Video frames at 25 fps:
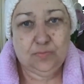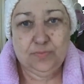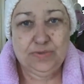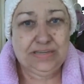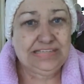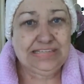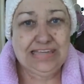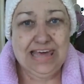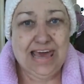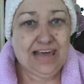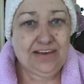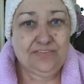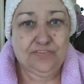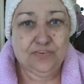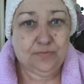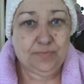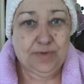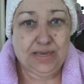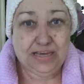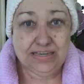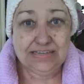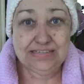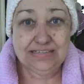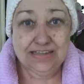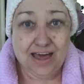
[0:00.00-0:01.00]
be sad for
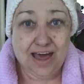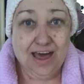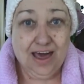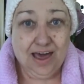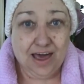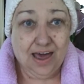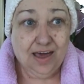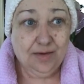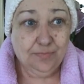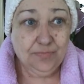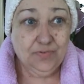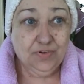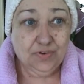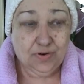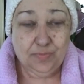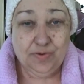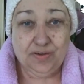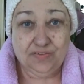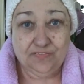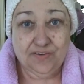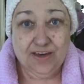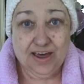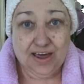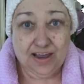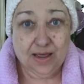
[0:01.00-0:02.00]
me, because I'm going to
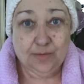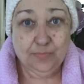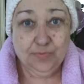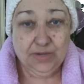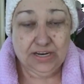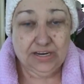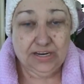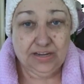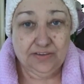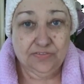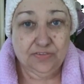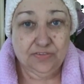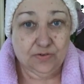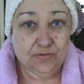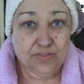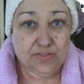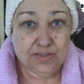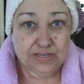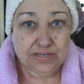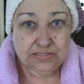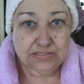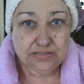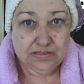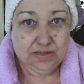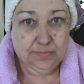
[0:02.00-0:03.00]
be fine. I'm going to live through
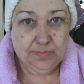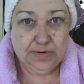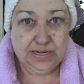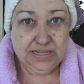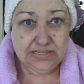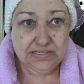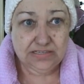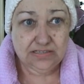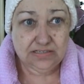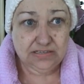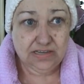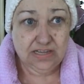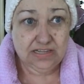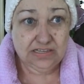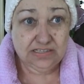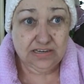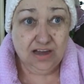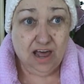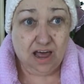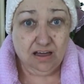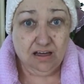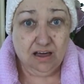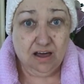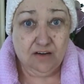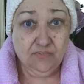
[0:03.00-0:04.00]
this. I mean, it's
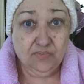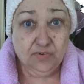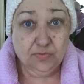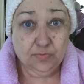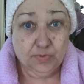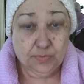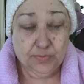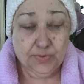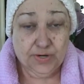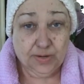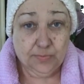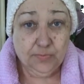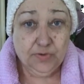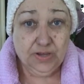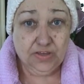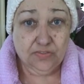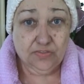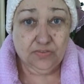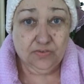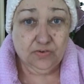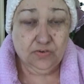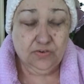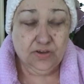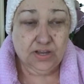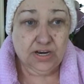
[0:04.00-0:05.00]
not comfortable, but I'm going to
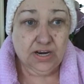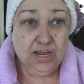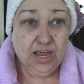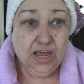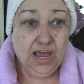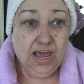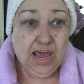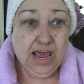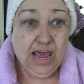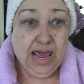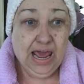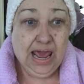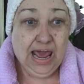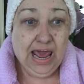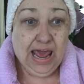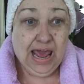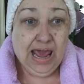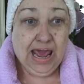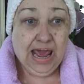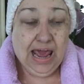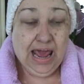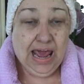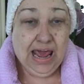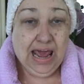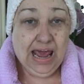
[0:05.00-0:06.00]
get through it.
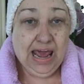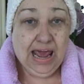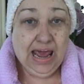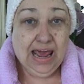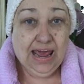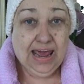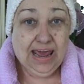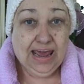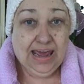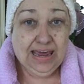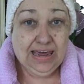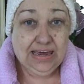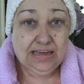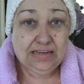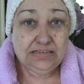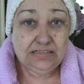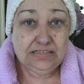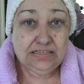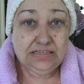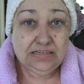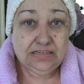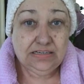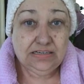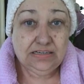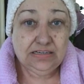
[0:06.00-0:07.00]

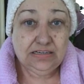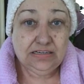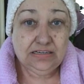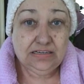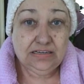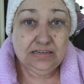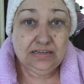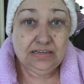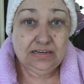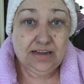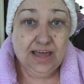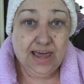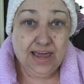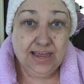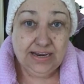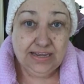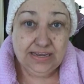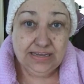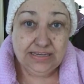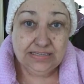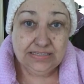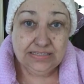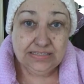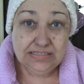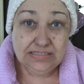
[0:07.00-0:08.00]
And
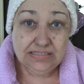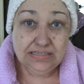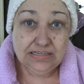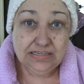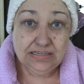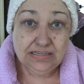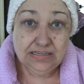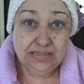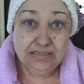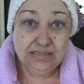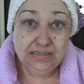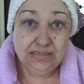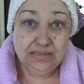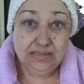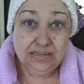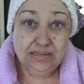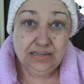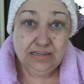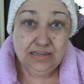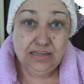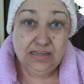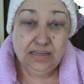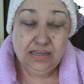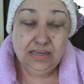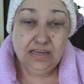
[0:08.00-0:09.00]
ladies,
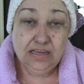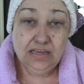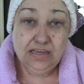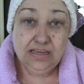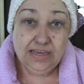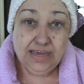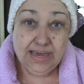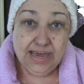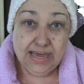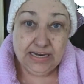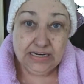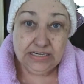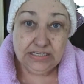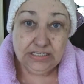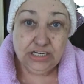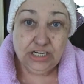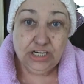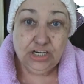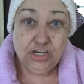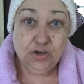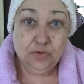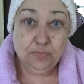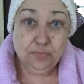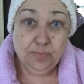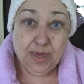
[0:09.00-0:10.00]
get
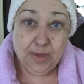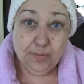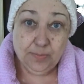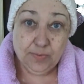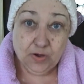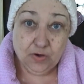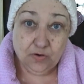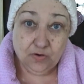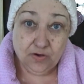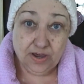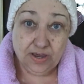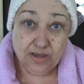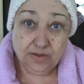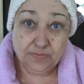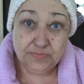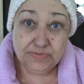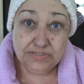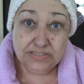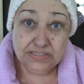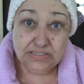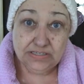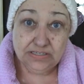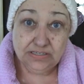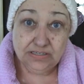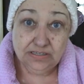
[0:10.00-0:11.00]
your
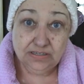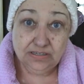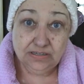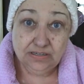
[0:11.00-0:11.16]
mammograms.